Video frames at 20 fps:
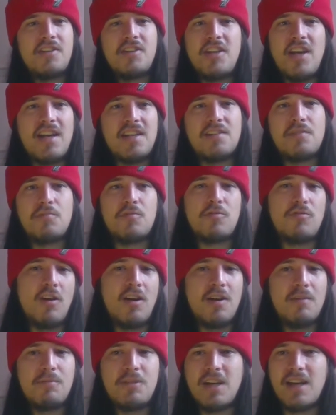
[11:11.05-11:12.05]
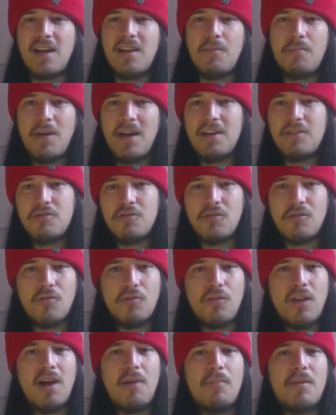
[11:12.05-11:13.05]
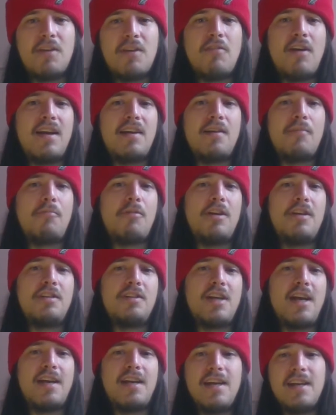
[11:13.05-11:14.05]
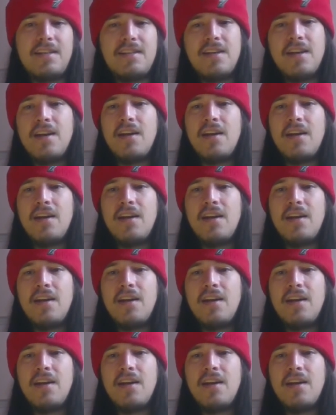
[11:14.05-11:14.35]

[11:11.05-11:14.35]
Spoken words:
share, subscribe, check out the Patreon, all that would be greatly appreciated.